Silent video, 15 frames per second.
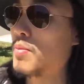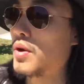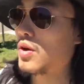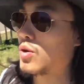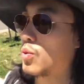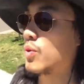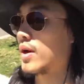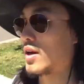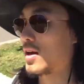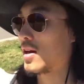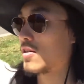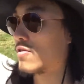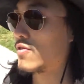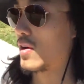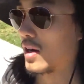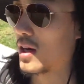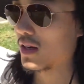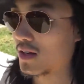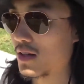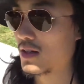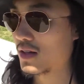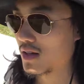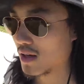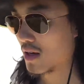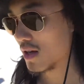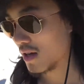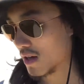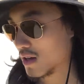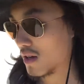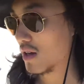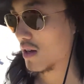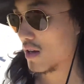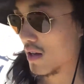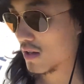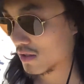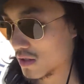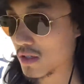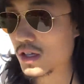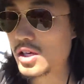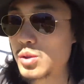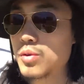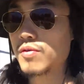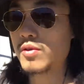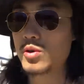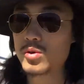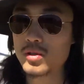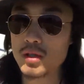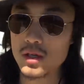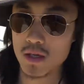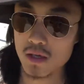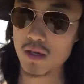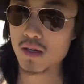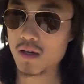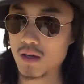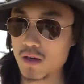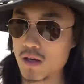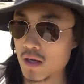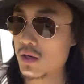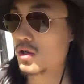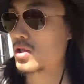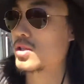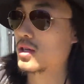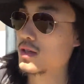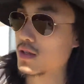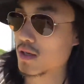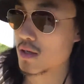a better way I find to deal with those energies